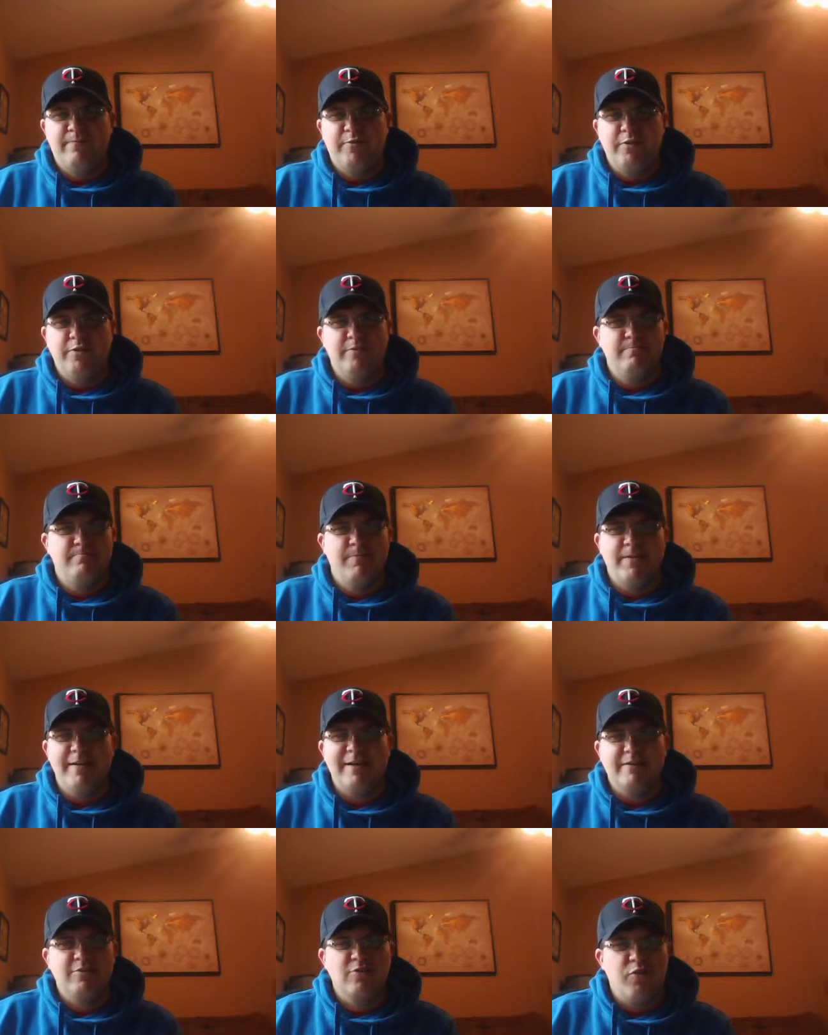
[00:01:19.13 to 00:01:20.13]
for the
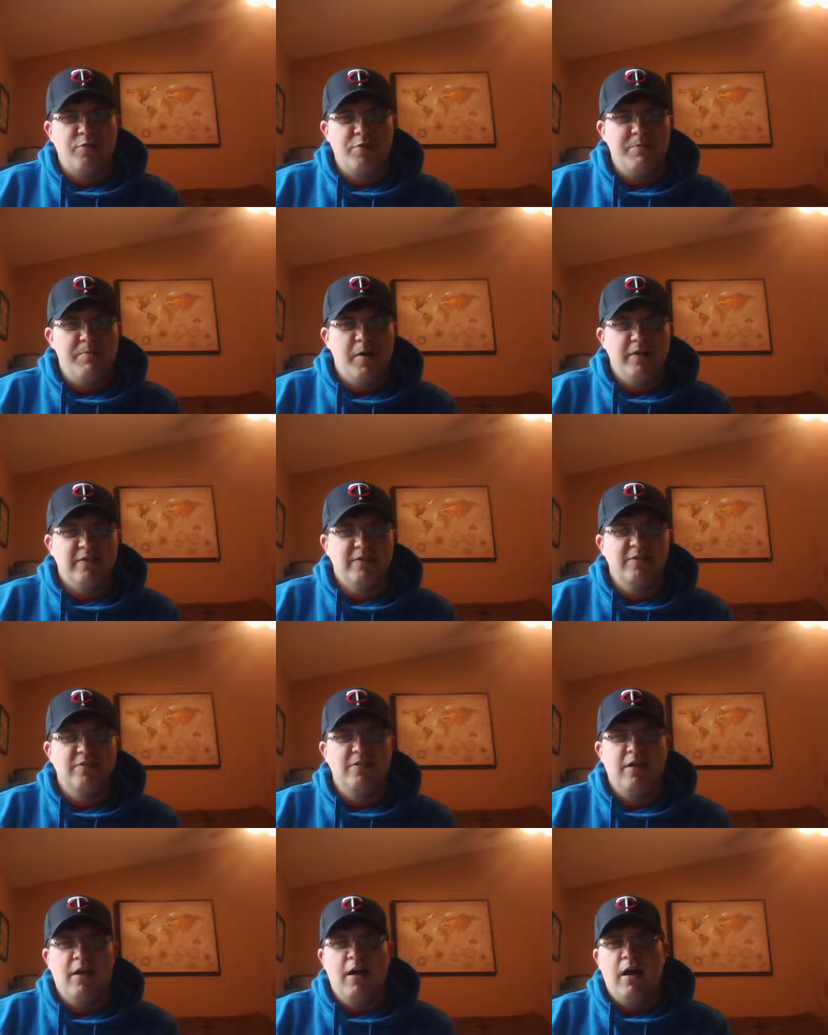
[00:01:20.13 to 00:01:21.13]
next 3
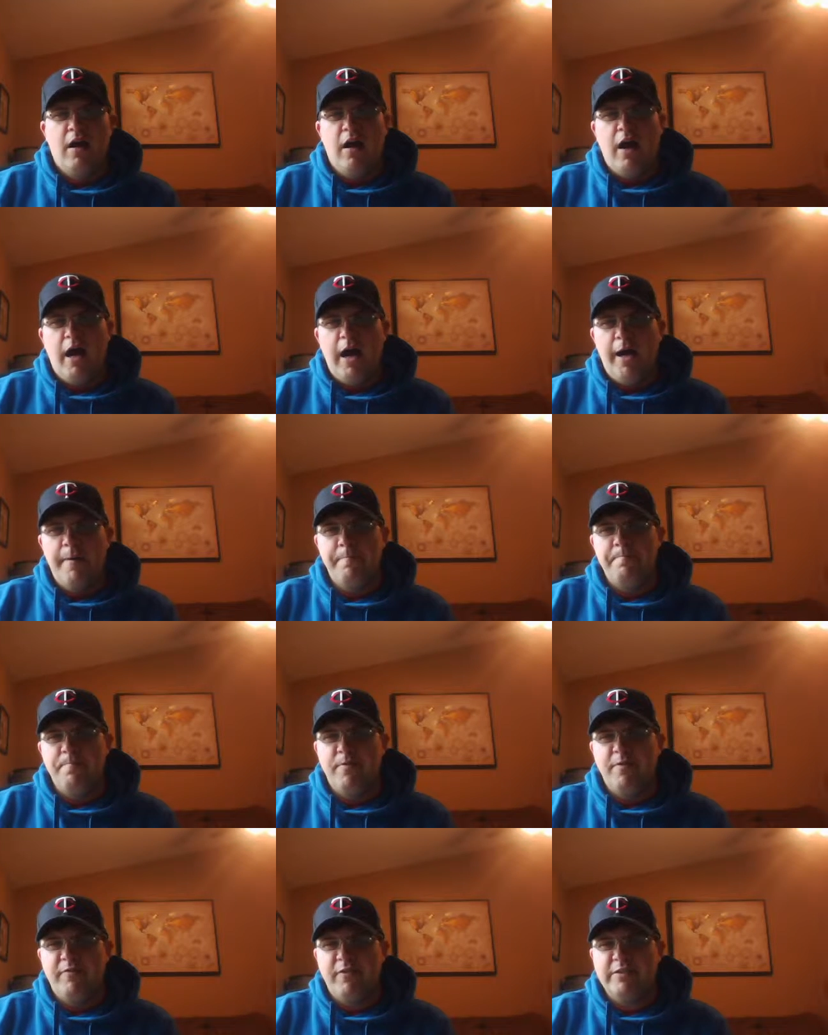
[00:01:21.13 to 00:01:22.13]
months.
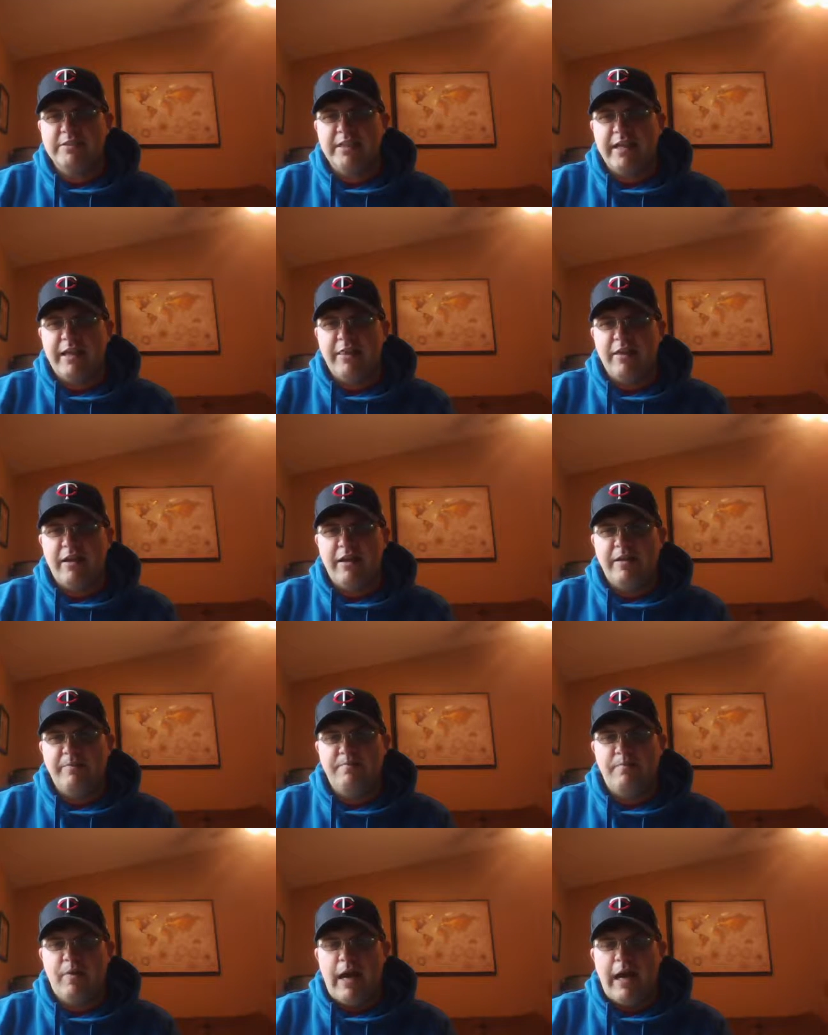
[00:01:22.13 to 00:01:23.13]
The first thing I thought
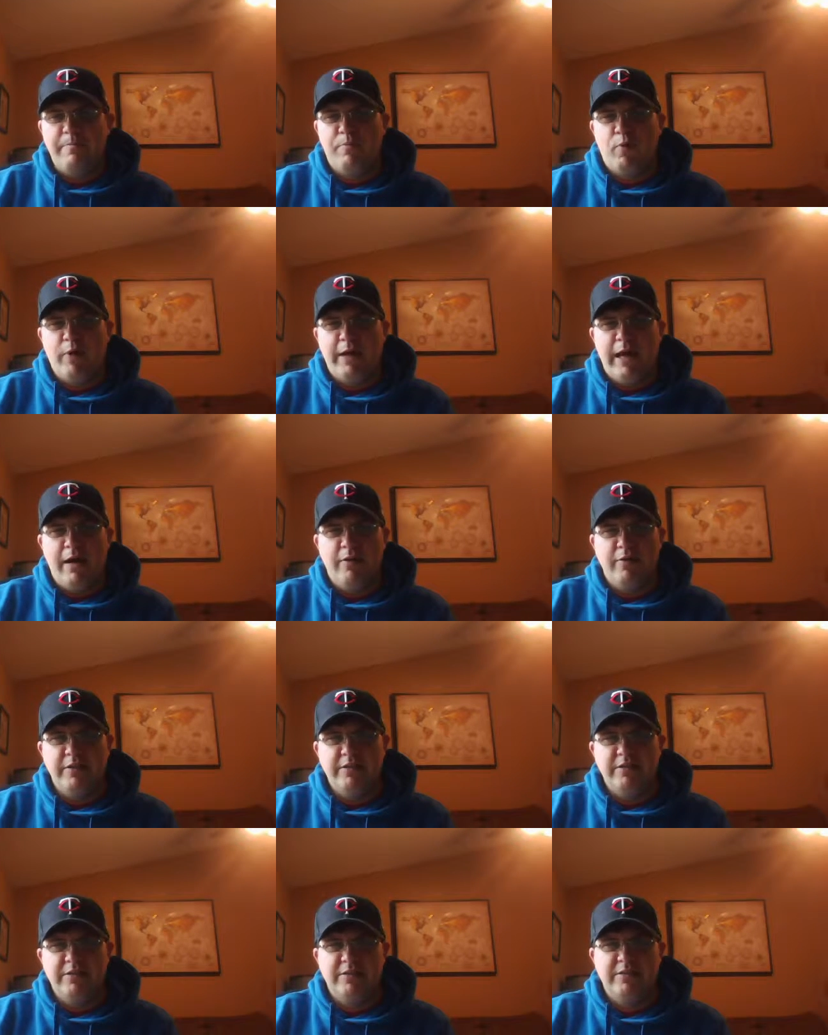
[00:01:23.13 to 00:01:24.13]
I'd point
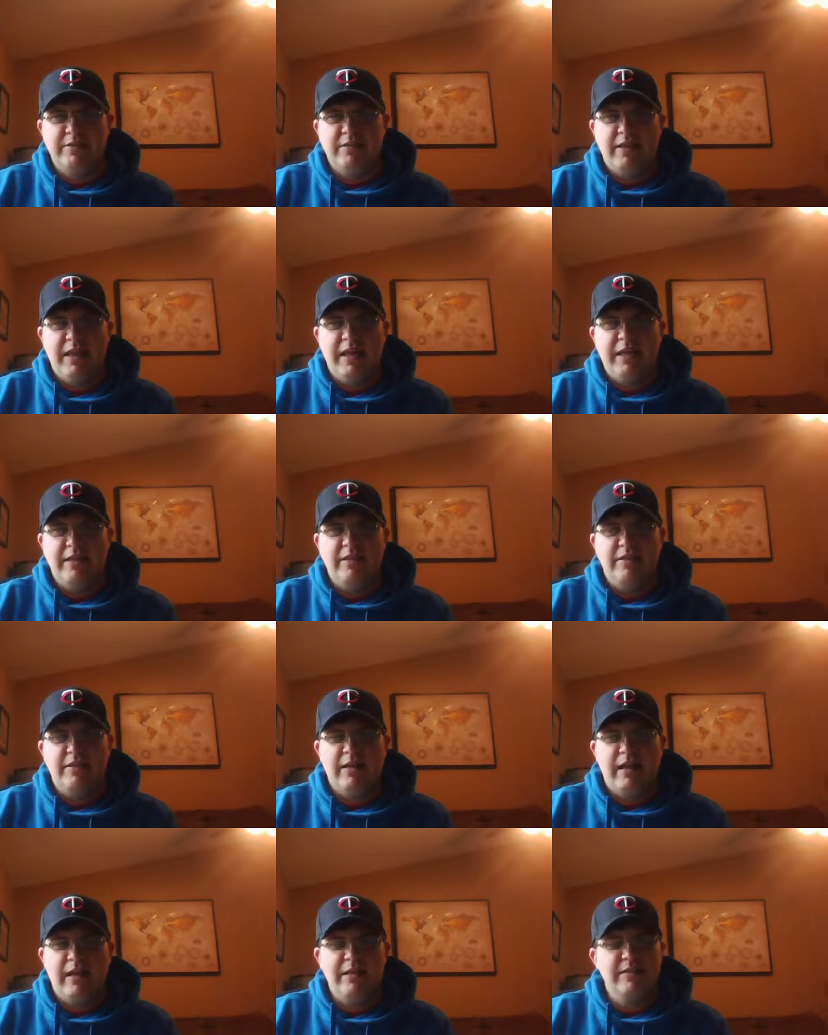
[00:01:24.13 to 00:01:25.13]
out is that
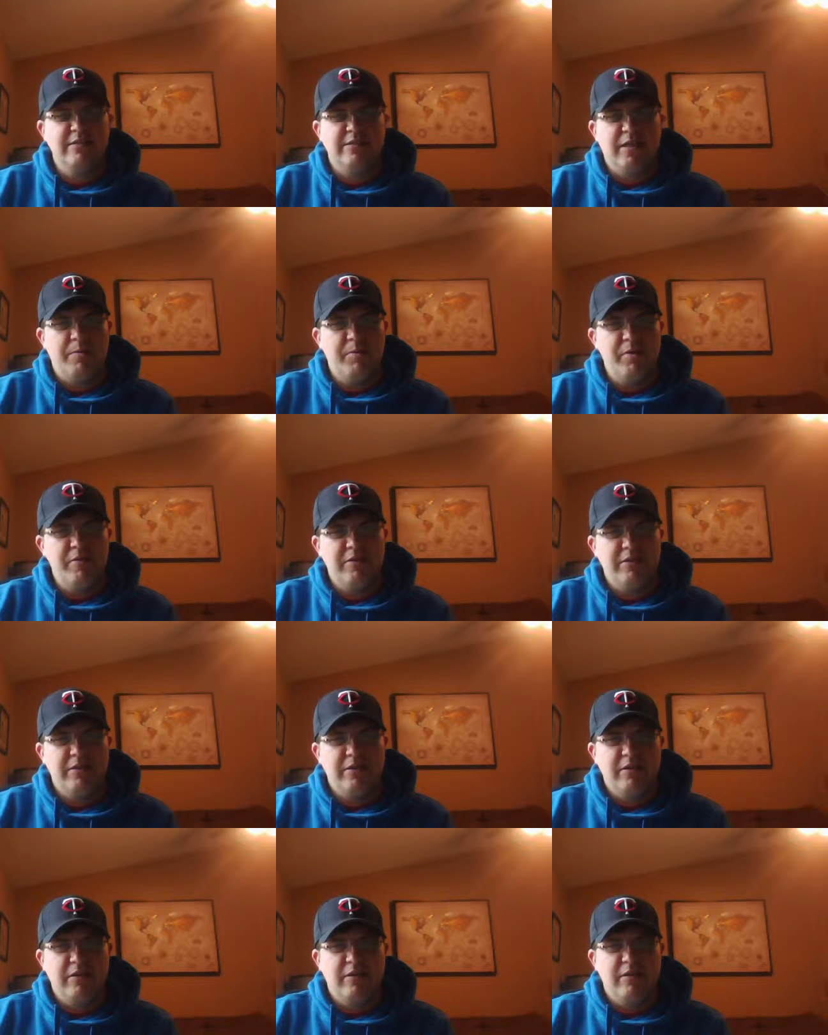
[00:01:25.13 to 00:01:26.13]
in the summer
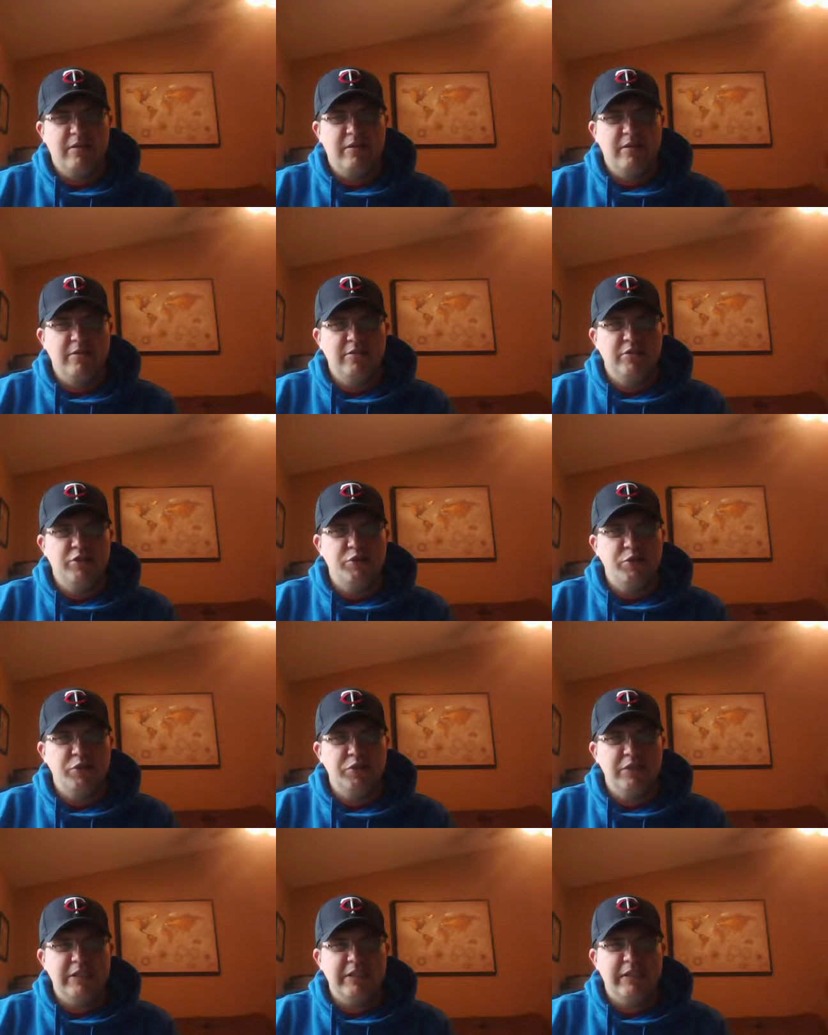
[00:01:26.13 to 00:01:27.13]
there's
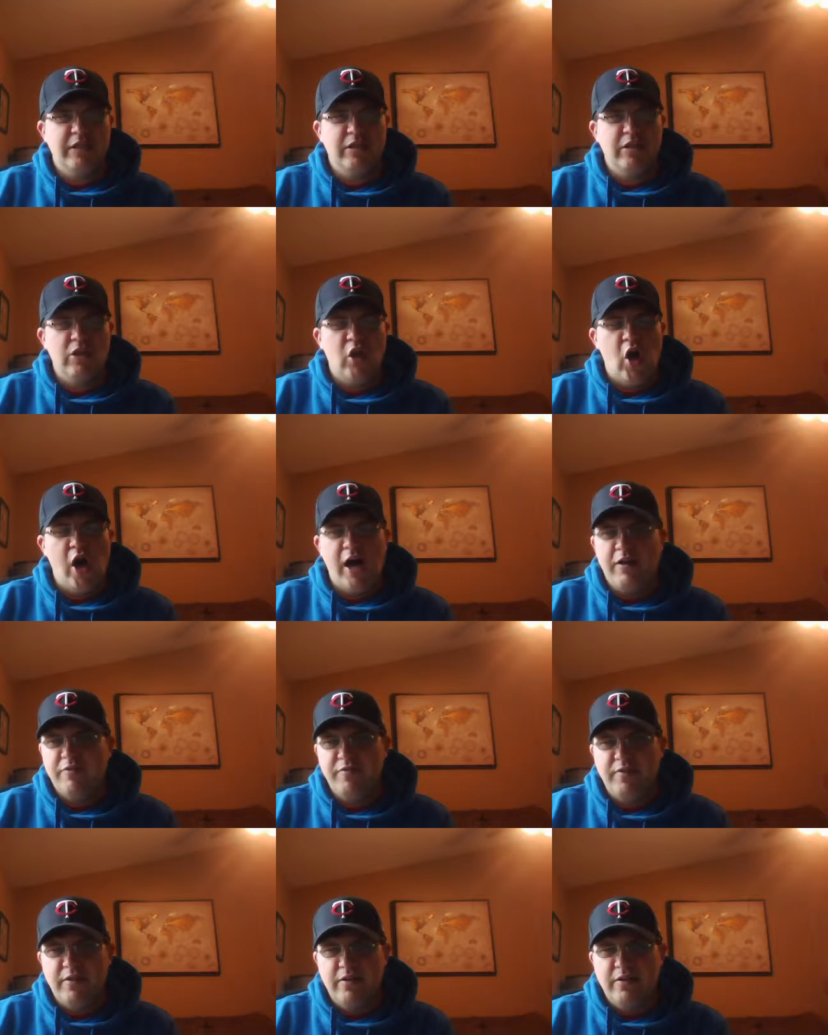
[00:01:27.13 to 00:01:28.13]
usually a
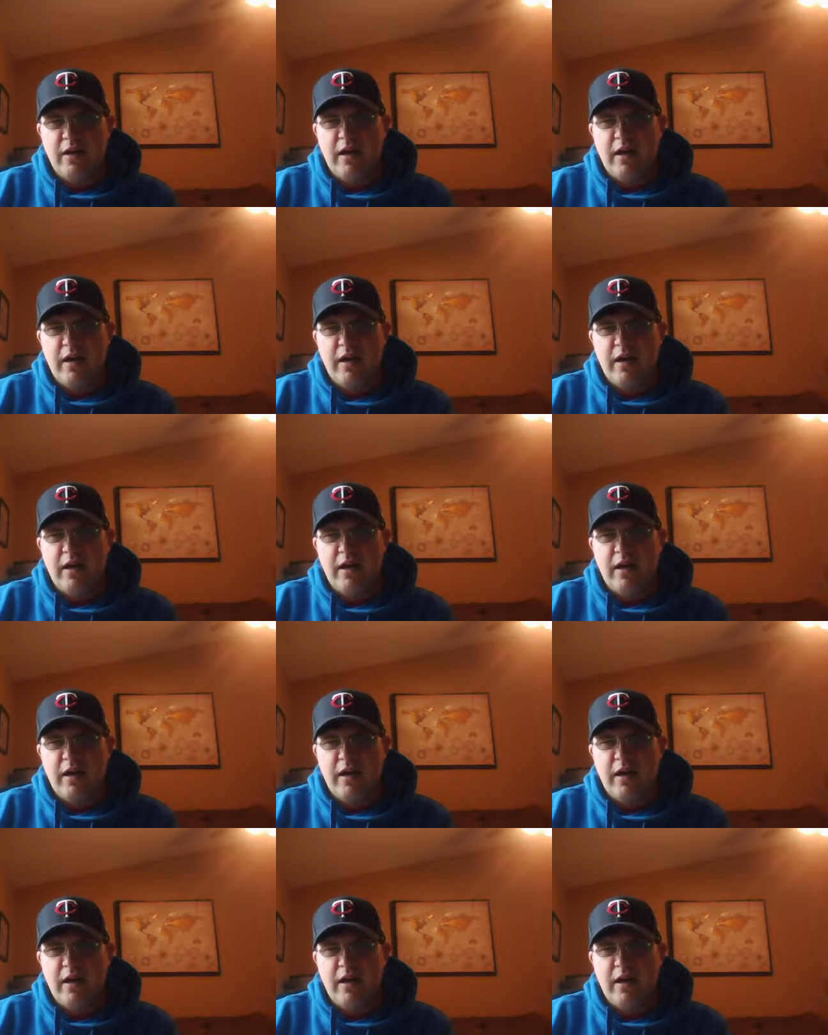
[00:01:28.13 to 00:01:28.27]
loft,